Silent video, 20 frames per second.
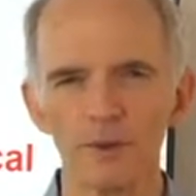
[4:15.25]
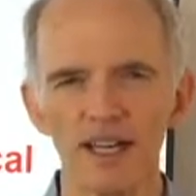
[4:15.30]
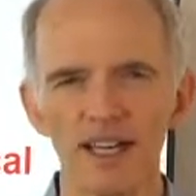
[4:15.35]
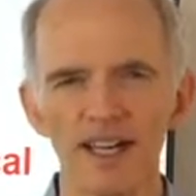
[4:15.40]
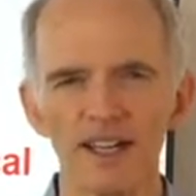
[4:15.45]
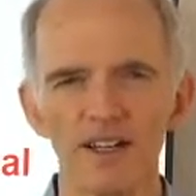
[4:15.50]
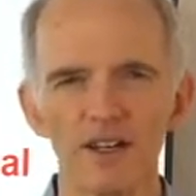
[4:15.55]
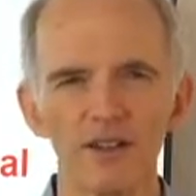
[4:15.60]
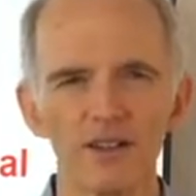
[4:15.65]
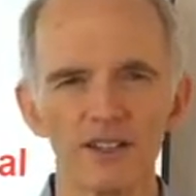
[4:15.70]
We
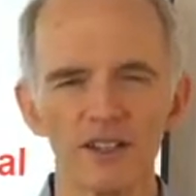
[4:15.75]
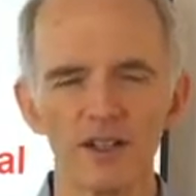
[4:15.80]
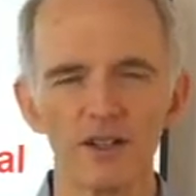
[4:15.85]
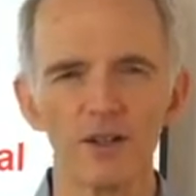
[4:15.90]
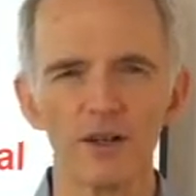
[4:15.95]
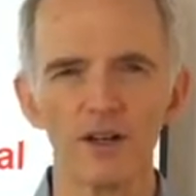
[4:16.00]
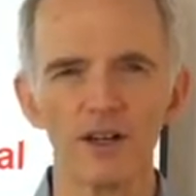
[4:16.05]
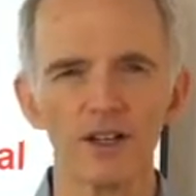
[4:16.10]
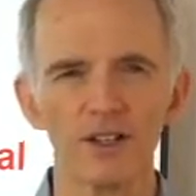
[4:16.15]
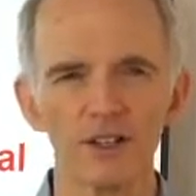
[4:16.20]
had you
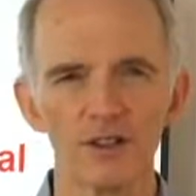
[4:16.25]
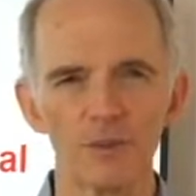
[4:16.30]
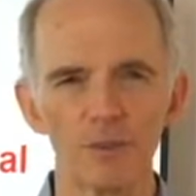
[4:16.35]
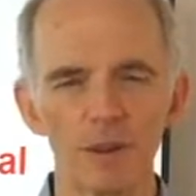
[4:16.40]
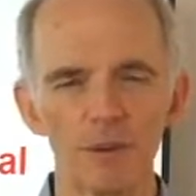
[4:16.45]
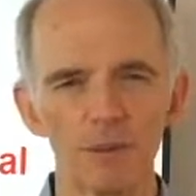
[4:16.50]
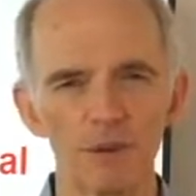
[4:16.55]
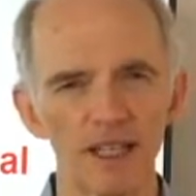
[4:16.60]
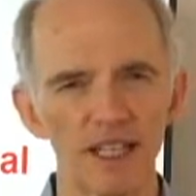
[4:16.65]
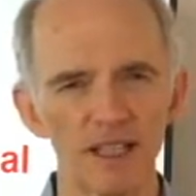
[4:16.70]
know all these
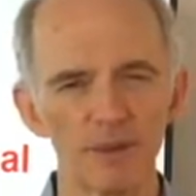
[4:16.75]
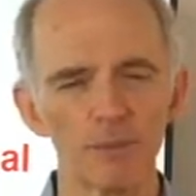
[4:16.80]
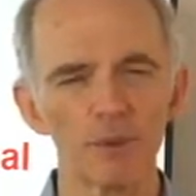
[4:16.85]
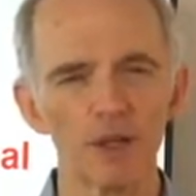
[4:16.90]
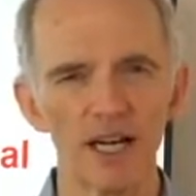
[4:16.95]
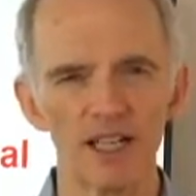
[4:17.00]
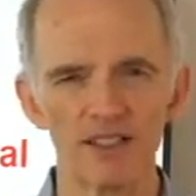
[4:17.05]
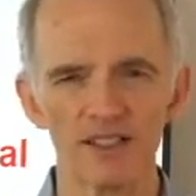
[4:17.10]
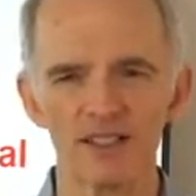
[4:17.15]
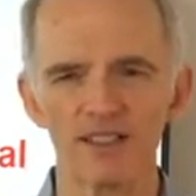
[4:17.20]
people on the
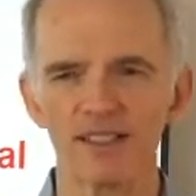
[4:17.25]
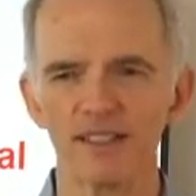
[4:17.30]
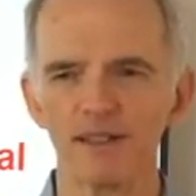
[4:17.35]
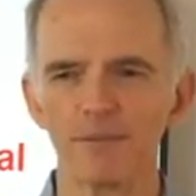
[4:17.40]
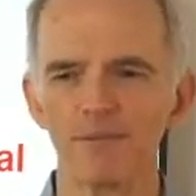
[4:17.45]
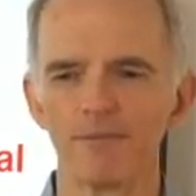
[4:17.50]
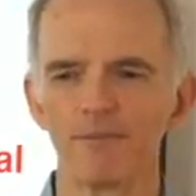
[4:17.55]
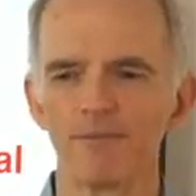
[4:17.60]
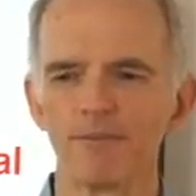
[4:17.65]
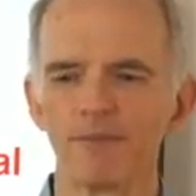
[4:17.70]
project
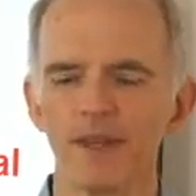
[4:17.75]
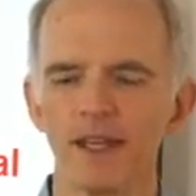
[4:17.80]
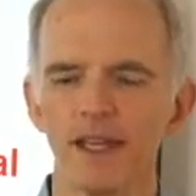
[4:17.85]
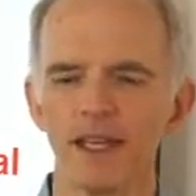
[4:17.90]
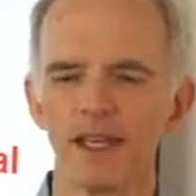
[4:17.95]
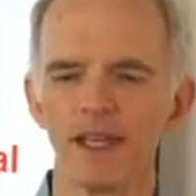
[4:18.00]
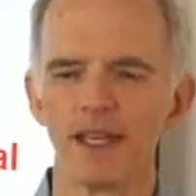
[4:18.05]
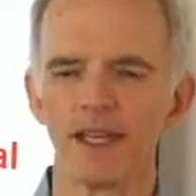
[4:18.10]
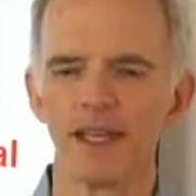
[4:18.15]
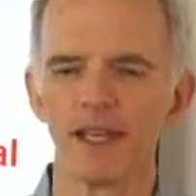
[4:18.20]
team,
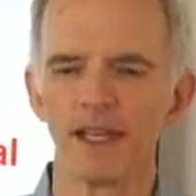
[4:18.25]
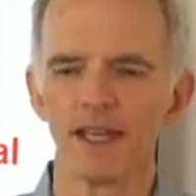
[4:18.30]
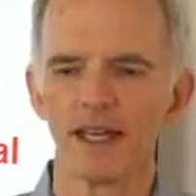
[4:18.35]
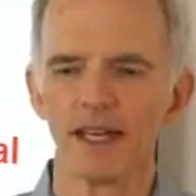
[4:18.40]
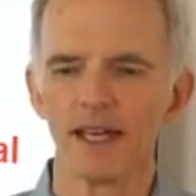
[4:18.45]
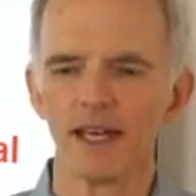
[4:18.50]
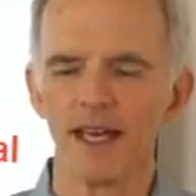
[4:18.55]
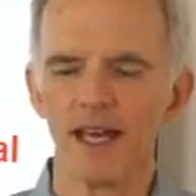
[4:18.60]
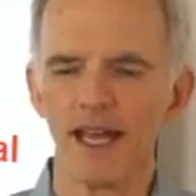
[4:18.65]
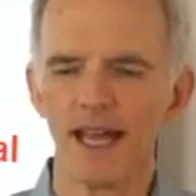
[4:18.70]

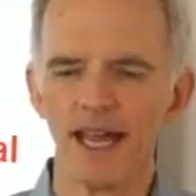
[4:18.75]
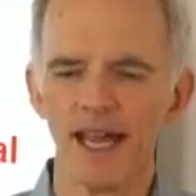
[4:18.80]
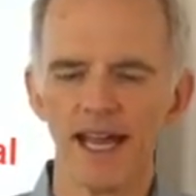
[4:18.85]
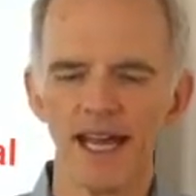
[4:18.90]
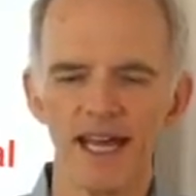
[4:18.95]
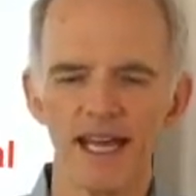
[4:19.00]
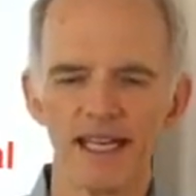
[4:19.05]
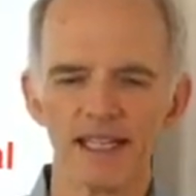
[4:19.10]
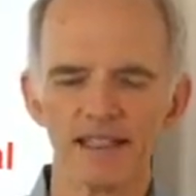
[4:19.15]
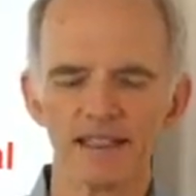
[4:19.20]

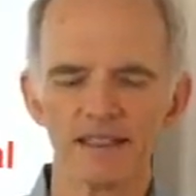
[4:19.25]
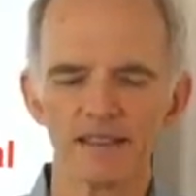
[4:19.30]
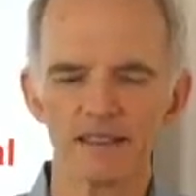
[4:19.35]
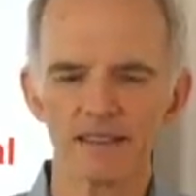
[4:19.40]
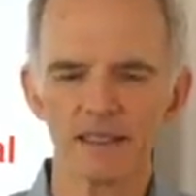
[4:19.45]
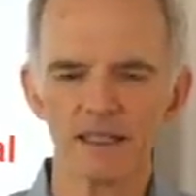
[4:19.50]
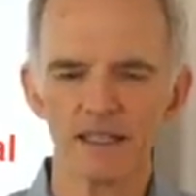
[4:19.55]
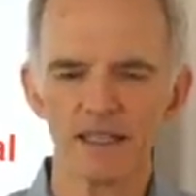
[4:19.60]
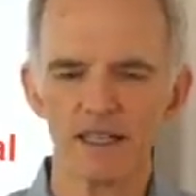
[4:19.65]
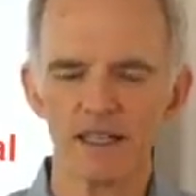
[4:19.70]
and
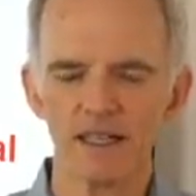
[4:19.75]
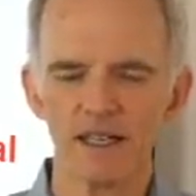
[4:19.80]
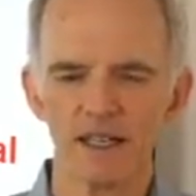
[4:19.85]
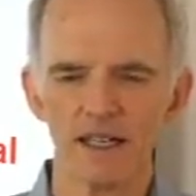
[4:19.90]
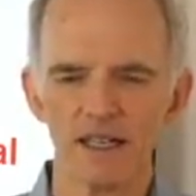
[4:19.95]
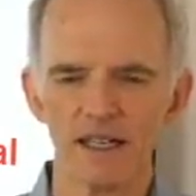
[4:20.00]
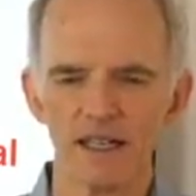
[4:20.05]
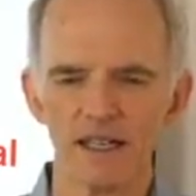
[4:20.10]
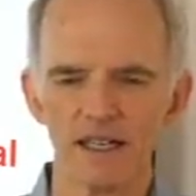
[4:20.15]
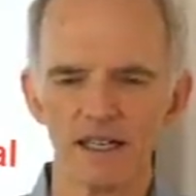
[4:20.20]

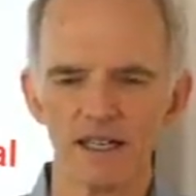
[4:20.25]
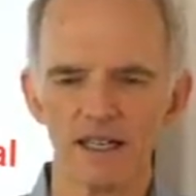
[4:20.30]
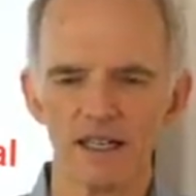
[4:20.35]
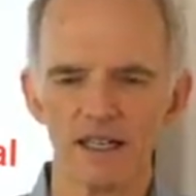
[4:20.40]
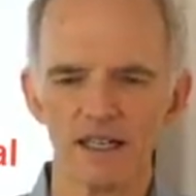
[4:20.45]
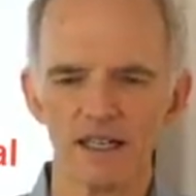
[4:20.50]
uh,